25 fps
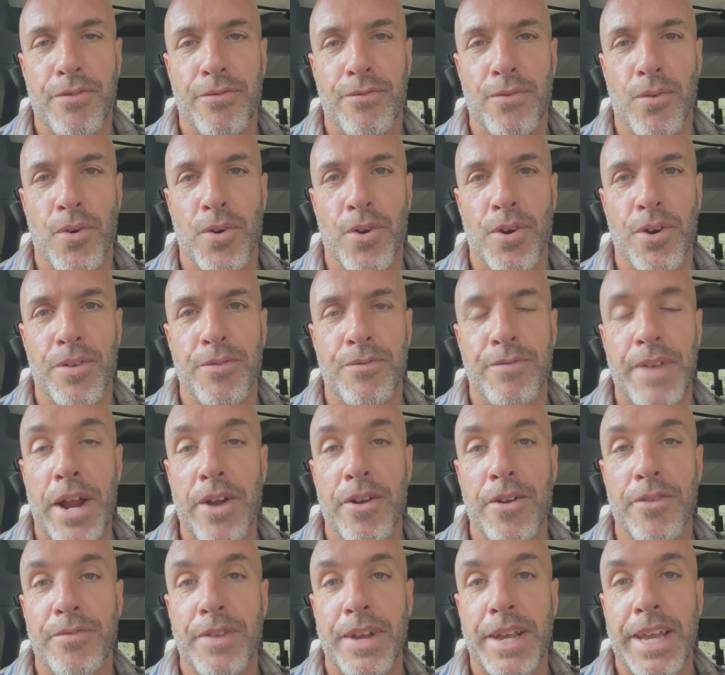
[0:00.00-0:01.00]
for
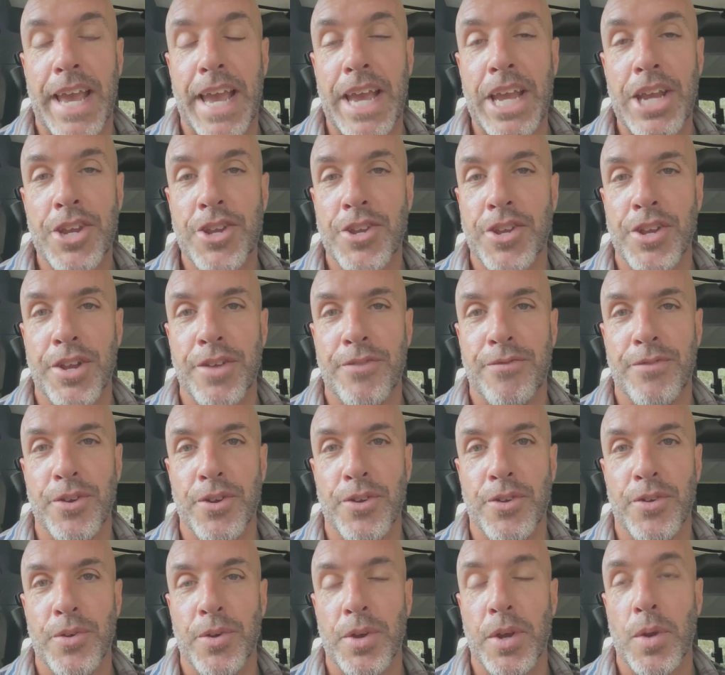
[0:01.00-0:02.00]
verification if you're
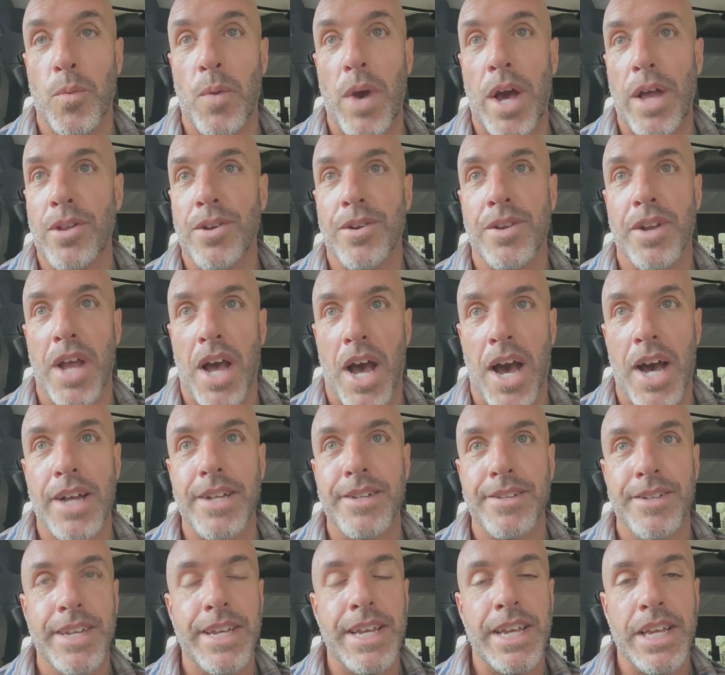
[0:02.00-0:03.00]
doing well or not,